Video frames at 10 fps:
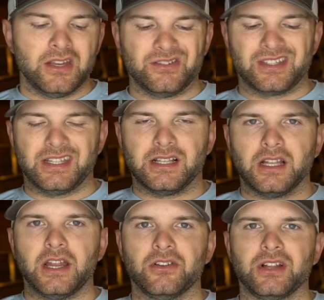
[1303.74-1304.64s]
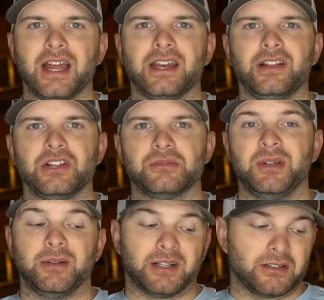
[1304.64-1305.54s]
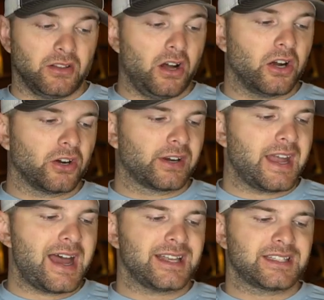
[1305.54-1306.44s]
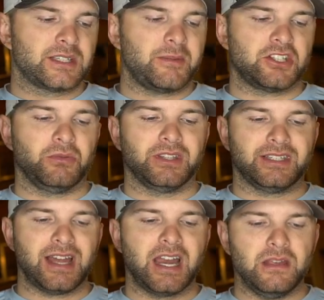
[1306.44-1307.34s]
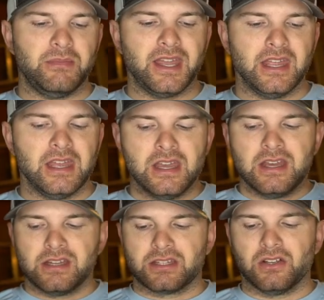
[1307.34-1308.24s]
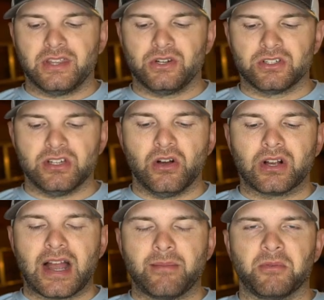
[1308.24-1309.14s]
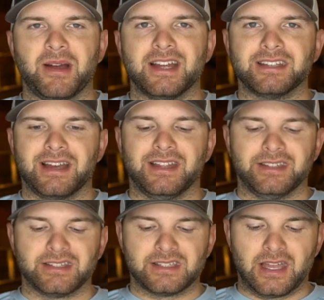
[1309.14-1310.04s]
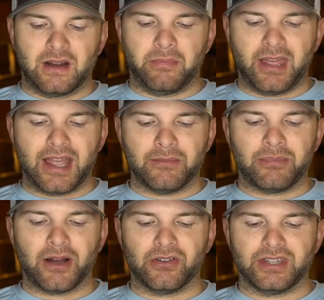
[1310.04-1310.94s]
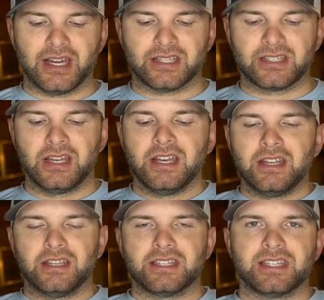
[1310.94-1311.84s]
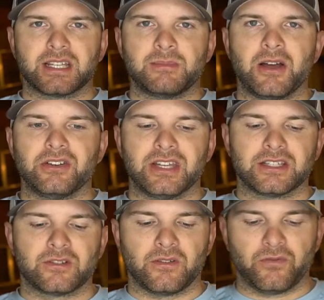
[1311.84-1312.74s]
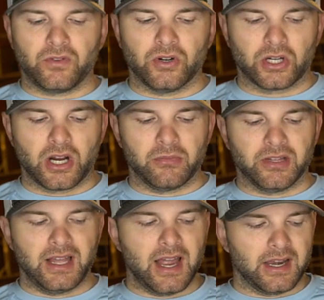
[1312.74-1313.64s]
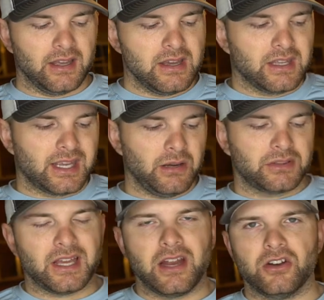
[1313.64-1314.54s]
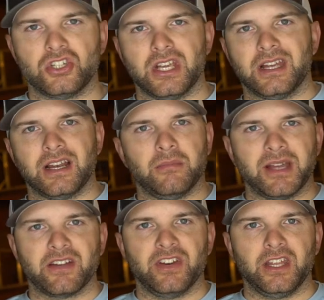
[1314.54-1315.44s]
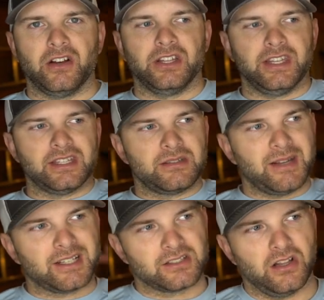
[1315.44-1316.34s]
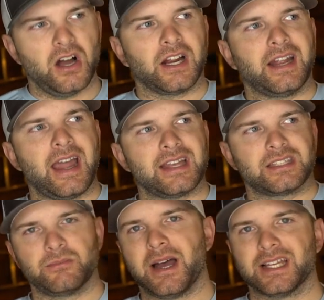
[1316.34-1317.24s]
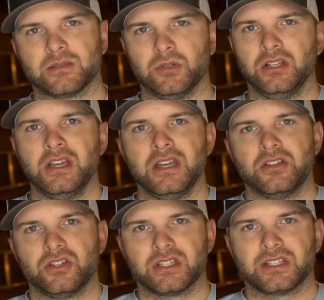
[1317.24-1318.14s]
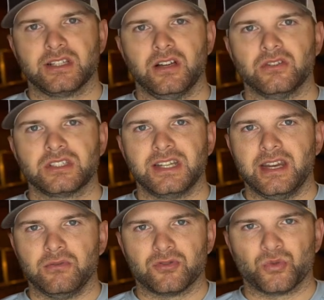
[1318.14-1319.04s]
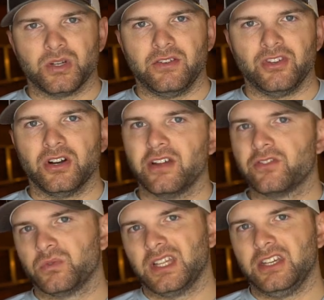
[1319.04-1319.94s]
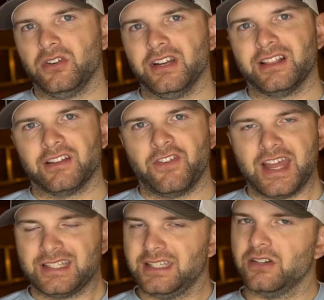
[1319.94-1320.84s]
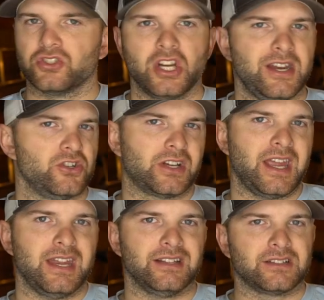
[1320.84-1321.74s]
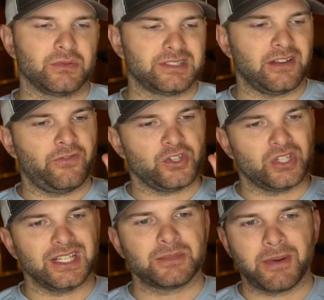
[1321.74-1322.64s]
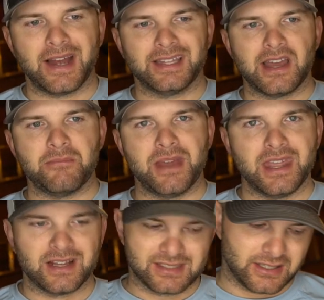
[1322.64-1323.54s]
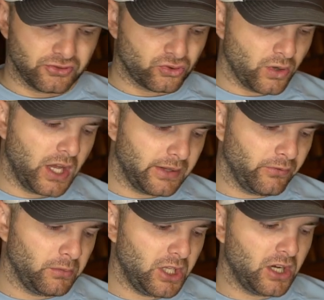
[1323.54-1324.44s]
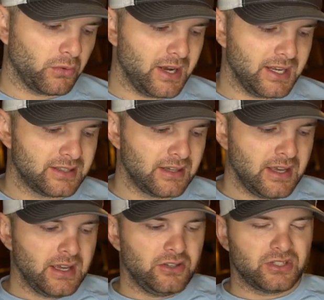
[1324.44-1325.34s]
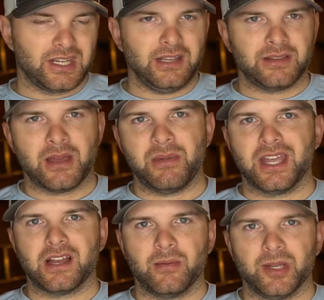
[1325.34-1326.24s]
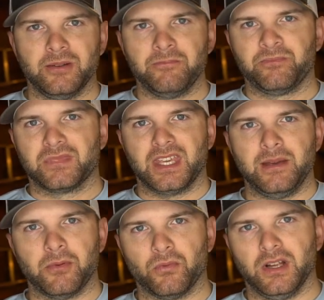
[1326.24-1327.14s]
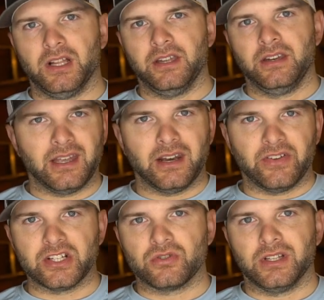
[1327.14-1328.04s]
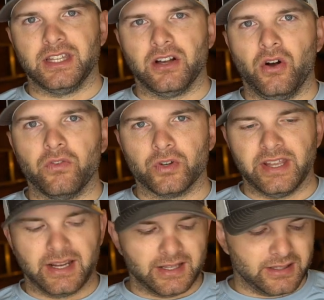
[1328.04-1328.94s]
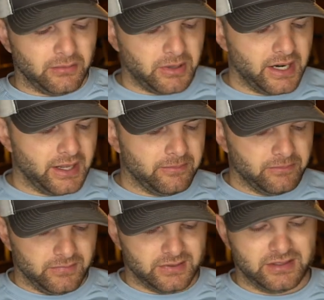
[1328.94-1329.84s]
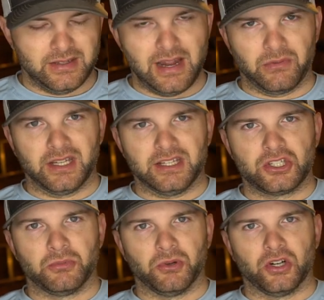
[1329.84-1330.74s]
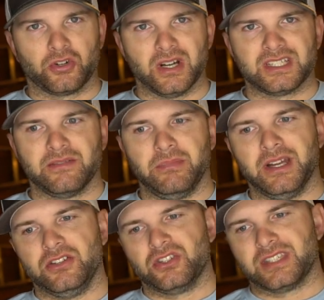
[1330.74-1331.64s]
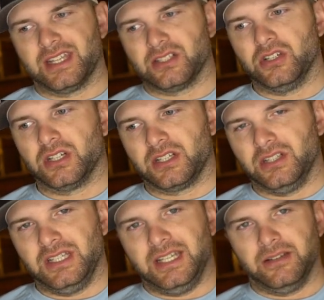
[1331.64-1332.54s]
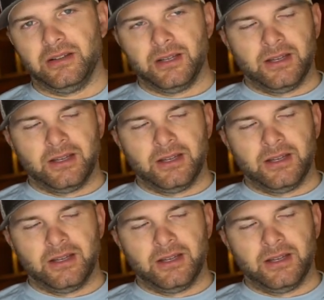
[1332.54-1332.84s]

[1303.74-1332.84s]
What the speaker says: Using that lighter line allows me to longer cast, especially with a tiny bait. So there's no compromise on this setup, 8 pound test to 6 pound test fluorocarbon line. Key with the hair jig, and I'll make a video on this, make as long a cast as possible, just slow, steady retrieve. You don't have to really do anything fancy. Don't change your cadence once that fish gets behind that bait, it'll draw them from a long ways. Just keep that bait coming, keep it reeling, and eventually they'll overtake it, they'll bite it. Not really a super aggressive bite. You just set the hook, you lean,